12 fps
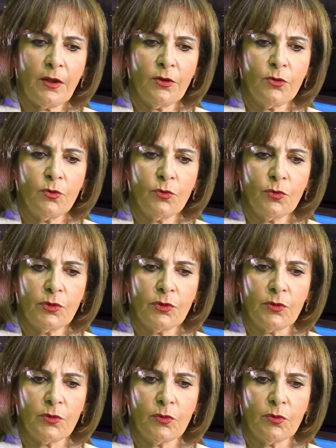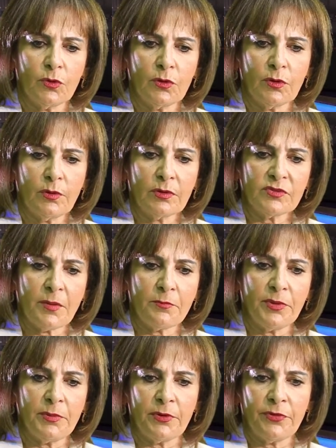I know,
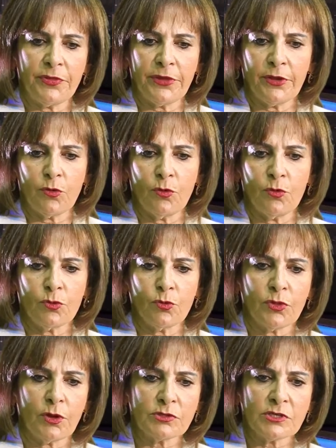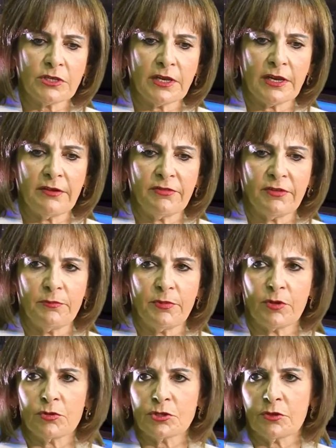some people think, 2011
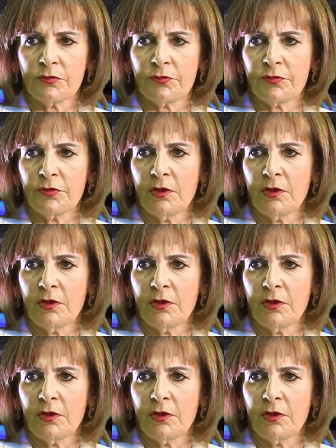because of,